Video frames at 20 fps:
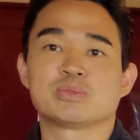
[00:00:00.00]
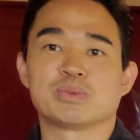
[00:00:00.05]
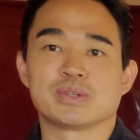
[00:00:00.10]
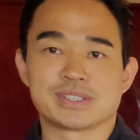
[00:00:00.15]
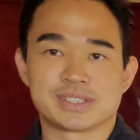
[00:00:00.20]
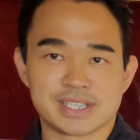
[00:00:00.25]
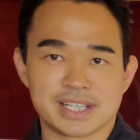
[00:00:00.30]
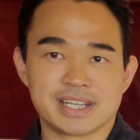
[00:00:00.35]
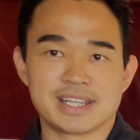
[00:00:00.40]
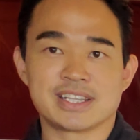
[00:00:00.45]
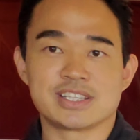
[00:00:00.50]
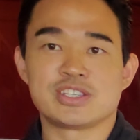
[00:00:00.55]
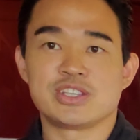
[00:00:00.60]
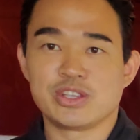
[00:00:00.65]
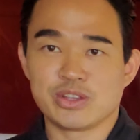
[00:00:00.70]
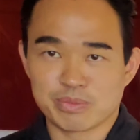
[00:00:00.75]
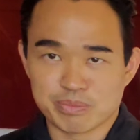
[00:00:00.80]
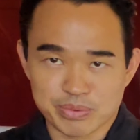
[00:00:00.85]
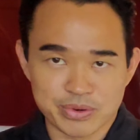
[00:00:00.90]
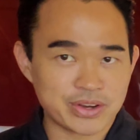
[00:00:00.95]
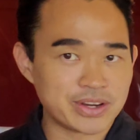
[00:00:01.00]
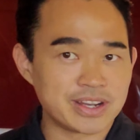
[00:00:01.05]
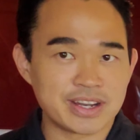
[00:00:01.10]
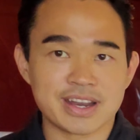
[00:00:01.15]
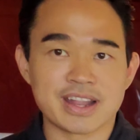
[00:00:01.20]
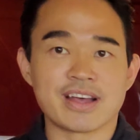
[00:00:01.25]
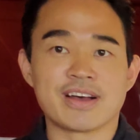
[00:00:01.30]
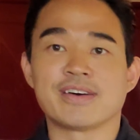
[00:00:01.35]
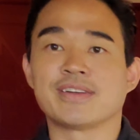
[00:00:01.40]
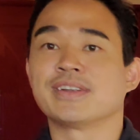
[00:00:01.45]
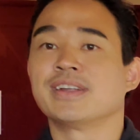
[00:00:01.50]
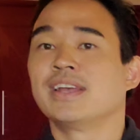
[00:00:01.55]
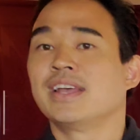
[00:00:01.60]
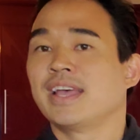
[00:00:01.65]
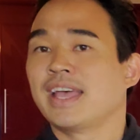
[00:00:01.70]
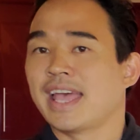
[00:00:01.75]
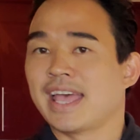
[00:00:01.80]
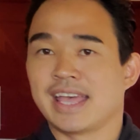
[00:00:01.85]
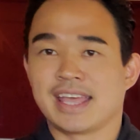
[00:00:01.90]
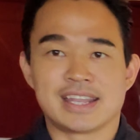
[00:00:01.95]
We'll send it to you, print it out,
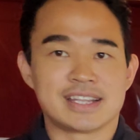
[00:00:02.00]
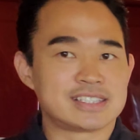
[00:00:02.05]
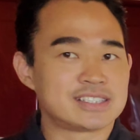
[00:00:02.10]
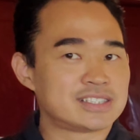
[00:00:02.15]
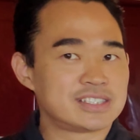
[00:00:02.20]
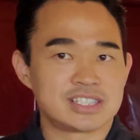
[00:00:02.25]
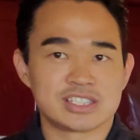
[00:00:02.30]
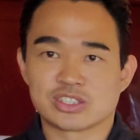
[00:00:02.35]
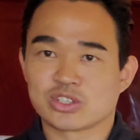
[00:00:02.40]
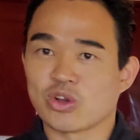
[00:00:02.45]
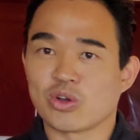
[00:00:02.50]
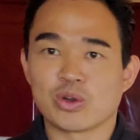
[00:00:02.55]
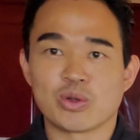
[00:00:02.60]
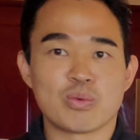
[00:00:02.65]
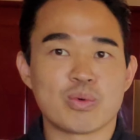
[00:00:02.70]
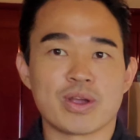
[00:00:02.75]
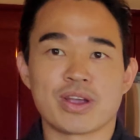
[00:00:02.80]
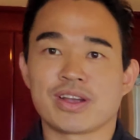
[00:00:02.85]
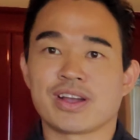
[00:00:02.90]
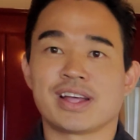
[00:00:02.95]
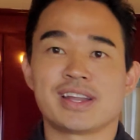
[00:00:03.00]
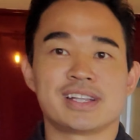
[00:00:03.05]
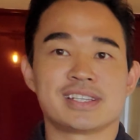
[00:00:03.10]
and just go to work on it.